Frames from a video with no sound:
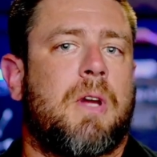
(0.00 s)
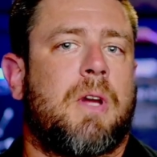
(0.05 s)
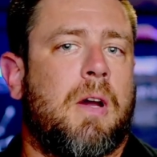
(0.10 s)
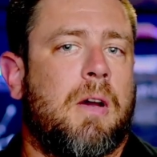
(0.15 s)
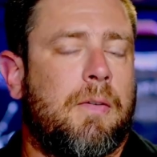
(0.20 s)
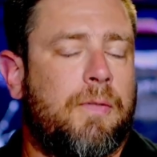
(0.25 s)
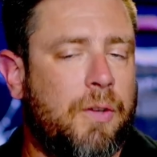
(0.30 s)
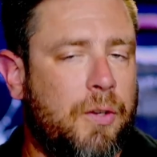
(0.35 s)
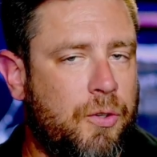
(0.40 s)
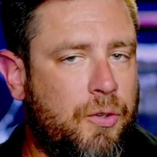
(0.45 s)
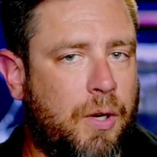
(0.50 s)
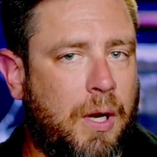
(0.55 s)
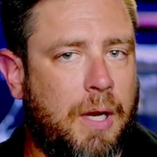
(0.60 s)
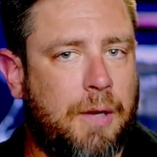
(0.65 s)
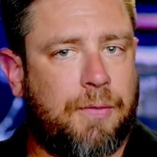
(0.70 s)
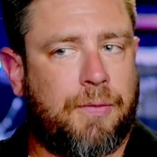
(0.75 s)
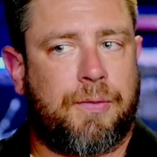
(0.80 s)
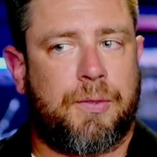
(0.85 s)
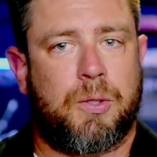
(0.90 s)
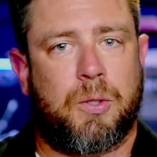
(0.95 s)
of
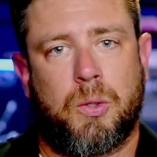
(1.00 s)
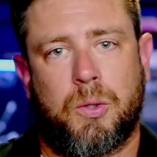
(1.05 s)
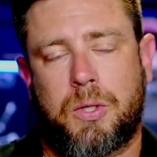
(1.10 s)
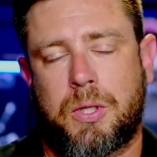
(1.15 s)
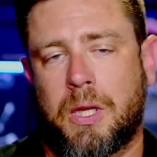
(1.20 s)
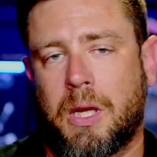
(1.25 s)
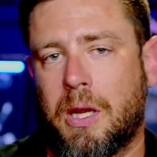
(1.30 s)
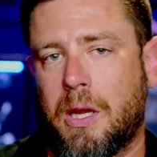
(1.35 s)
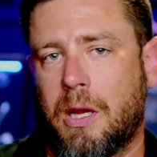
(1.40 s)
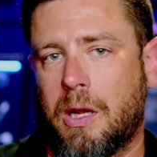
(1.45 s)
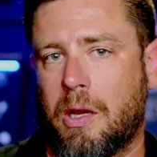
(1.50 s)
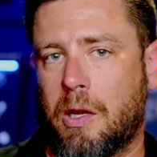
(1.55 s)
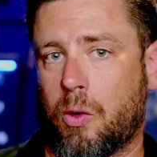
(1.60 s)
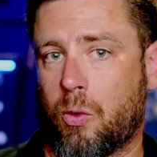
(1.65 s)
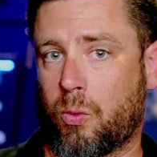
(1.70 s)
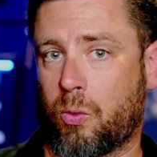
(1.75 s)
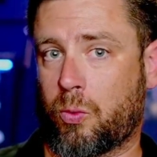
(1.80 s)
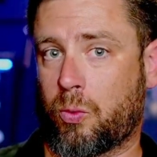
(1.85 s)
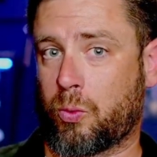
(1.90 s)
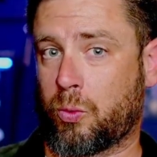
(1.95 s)
dried fruit, a
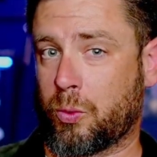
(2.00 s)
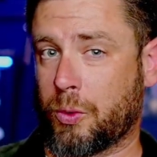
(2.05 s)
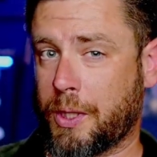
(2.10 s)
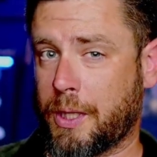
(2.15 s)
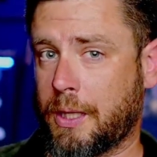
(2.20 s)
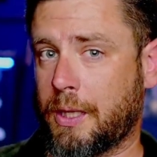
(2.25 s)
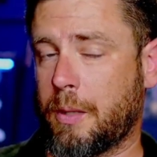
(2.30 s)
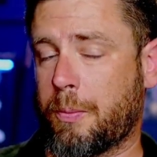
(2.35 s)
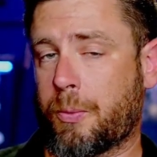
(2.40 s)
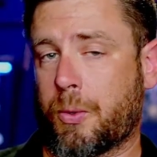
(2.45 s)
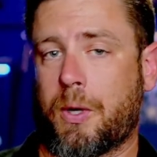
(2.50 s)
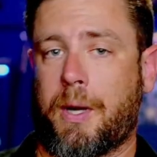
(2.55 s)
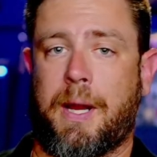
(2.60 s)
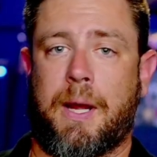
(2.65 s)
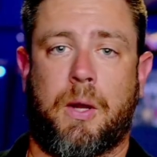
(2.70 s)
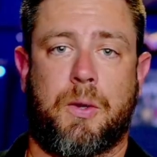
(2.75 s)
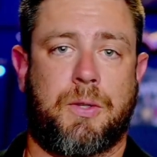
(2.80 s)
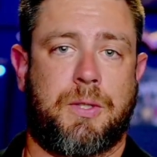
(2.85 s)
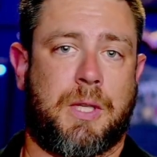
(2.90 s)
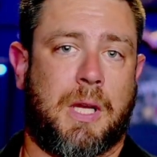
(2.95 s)
really
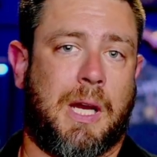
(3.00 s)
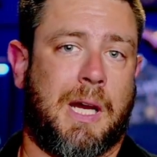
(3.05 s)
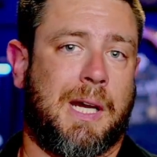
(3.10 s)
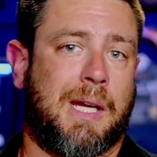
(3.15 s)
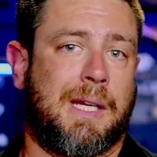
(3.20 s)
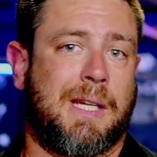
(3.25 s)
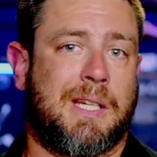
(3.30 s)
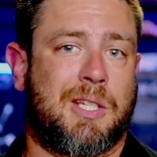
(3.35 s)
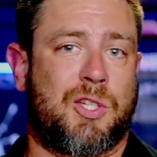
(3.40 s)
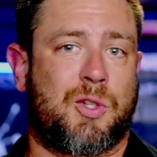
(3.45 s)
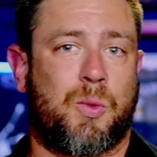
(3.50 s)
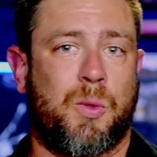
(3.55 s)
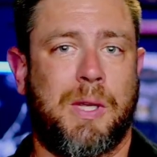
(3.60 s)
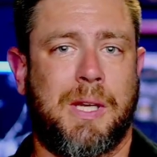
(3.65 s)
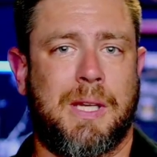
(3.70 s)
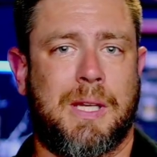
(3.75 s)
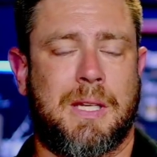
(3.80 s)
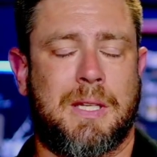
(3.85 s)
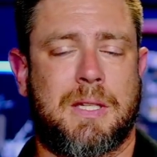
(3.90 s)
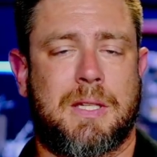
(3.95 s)
pronounced honey
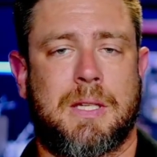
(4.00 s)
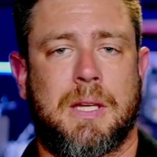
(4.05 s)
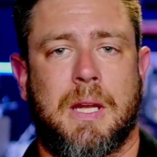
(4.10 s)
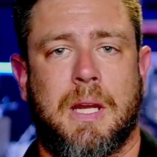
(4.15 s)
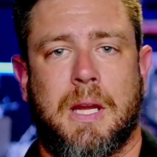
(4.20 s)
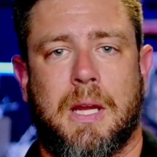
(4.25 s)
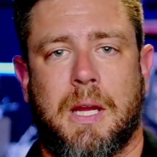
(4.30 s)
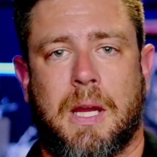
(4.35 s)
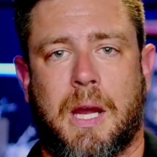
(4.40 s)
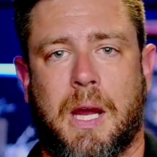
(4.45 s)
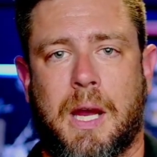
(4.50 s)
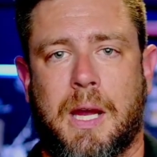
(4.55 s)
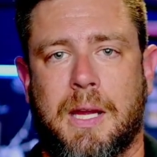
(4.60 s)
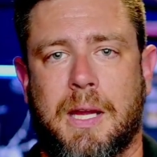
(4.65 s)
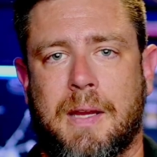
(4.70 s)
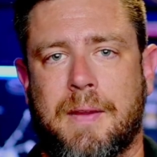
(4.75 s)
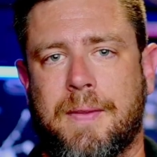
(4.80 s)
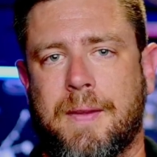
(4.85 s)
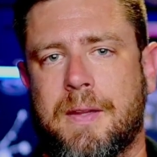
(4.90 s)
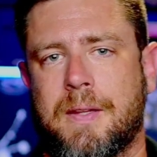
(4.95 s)
sweetness,
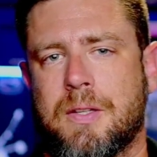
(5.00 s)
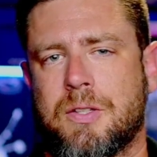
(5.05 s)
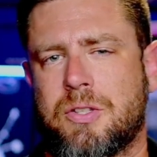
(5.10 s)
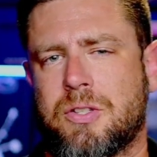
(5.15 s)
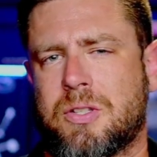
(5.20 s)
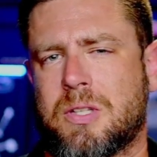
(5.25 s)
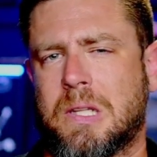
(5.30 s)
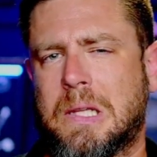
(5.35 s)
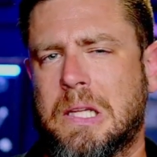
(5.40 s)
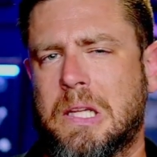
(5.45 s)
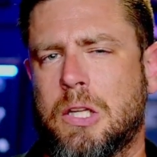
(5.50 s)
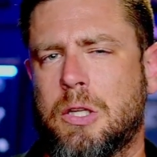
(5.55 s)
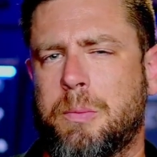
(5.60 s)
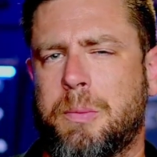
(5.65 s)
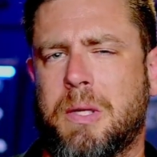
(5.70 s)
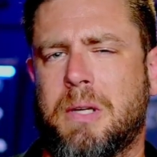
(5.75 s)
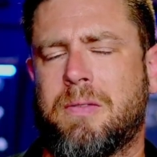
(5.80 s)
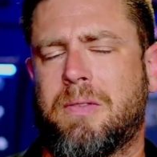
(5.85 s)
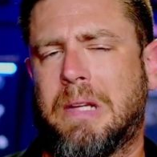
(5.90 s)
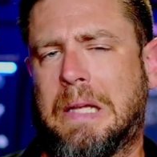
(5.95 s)
and then there's just a little
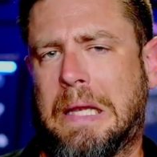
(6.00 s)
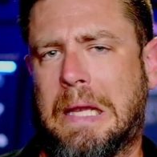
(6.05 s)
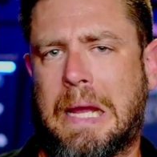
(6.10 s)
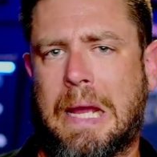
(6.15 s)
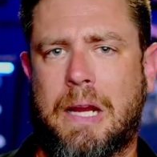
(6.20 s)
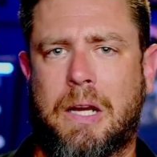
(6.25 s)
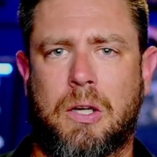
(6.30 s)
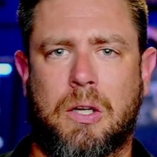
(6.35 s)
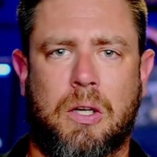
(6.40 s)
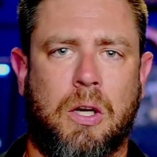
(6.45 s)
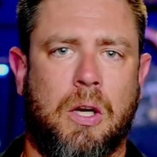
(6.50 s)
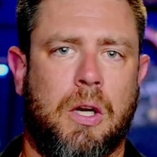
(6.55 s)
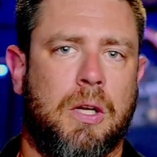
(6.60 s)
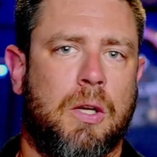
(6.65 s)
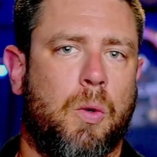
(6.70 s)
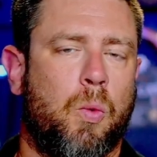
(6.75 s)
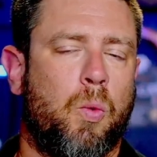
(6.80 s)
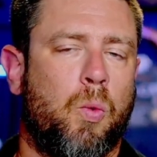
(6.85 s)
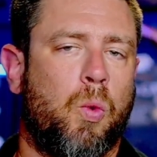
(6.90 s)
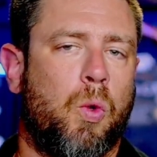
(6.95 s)
bit of a lighter
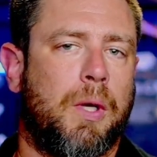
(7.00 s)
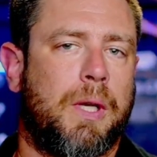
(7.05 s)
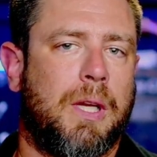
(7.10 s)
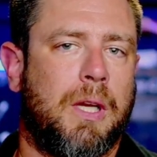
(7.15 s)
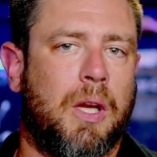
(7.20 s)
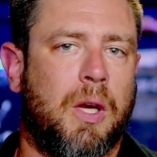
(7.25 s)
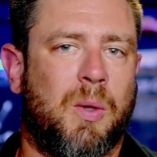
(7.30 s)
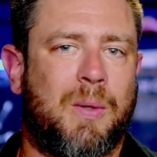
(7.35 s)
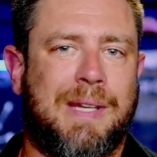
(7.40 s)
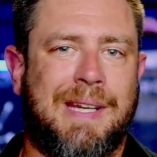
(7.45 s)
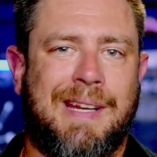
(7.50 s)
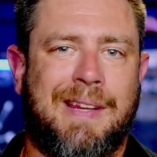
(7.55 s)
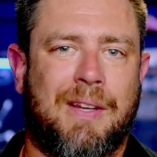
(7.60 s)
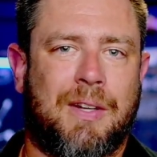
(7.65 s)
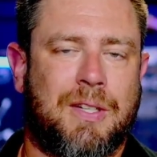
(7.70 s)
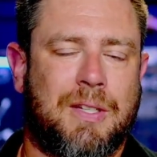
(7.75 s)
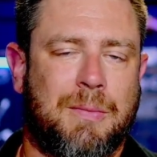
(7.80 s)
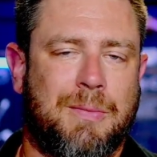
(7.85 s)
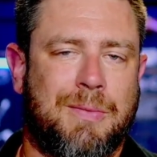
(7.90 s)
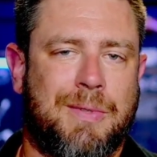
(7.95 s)
woody note, and
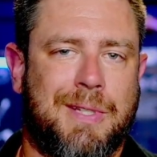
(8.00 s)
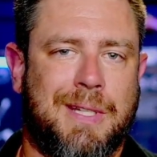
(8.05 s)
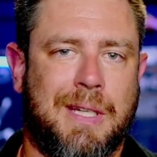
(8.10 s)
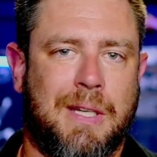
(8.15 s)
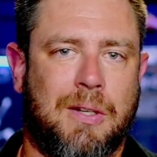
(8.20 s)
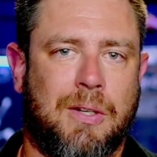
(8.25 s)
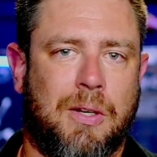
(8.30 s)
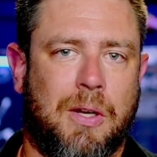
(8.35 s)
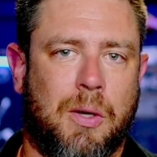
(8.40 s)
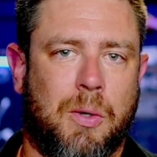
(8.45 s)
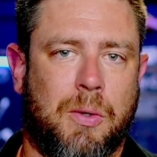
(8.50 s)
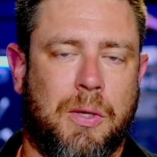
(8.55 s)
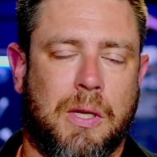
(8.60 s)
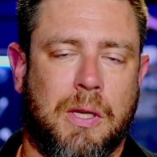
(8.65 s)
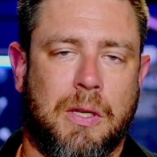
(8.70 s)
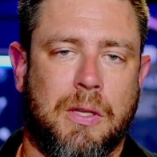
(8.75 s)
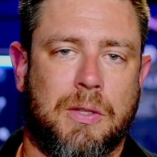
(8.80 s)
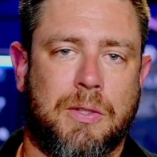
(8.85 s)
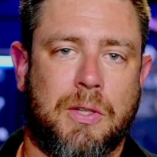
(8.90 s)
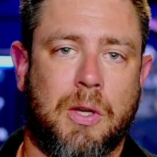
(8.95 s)
there's some cedar note.
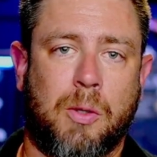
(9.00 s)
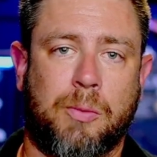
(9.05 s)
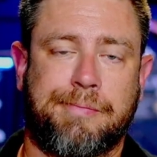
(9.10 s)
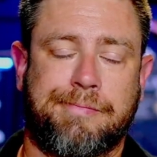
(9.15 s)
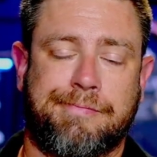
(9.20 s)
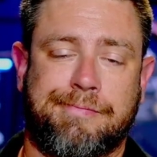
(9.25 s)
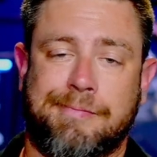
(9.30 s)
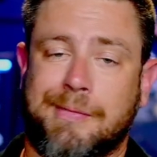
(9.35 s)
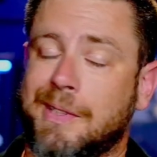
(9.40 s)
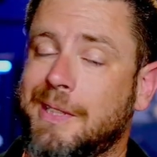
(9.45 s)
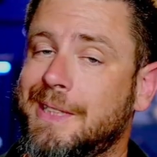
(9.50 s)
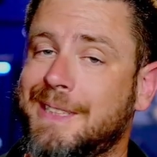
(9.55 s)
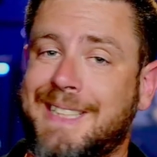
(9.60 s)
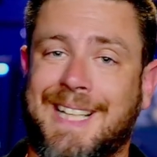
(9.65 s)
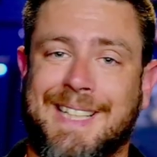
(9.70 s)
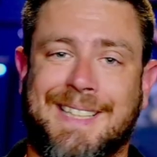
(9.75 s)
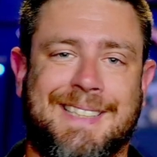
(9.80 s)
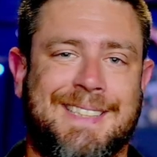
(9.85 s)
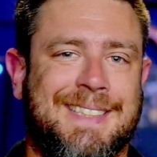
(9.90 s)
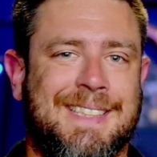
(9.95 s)
So let's
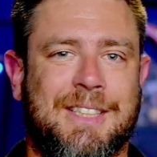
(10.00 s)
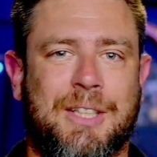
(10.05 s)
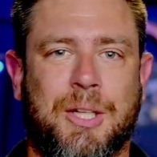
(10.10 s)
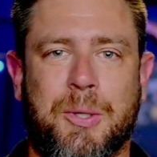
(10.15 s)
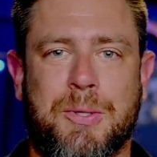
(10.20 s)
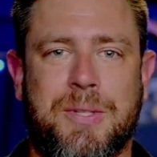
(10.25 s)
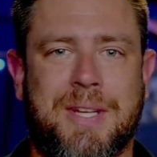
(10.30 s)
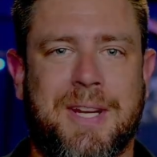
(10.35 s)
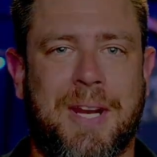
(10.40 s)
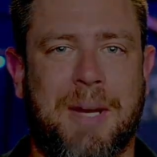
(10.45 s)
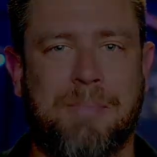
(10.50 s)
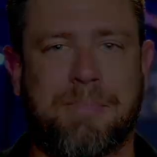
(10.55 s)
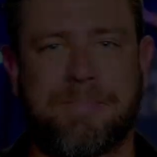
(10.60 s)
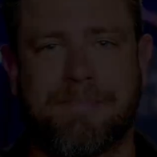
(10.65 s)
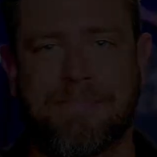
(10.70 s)
get this thing toasted up.